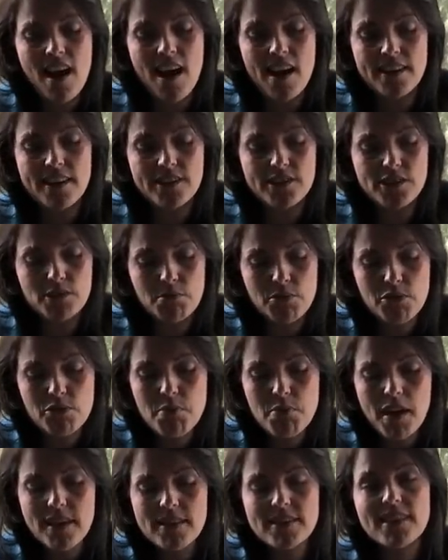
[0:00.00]
I need to
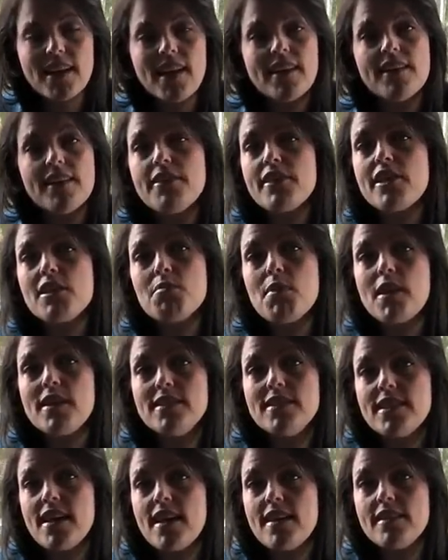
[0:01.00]
move by design, and think by
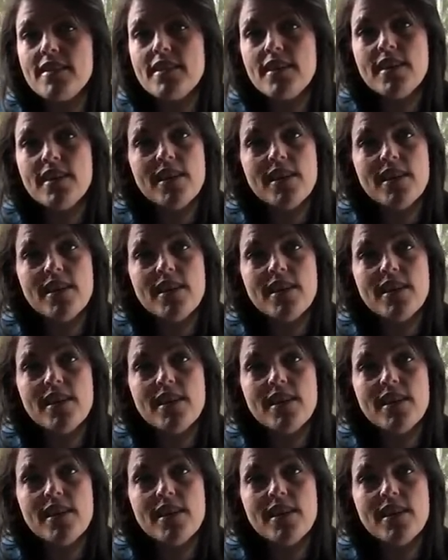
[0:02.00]
design.